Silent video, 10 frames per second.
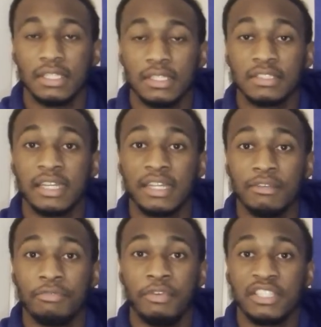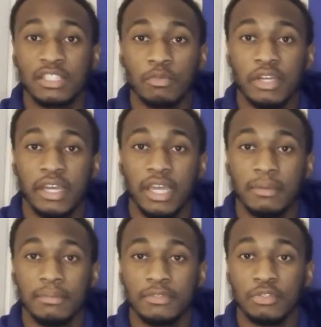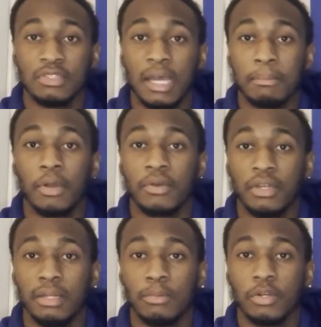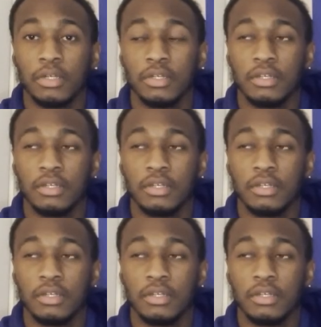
Looks like they fixed the run game, so it's not broken anymore.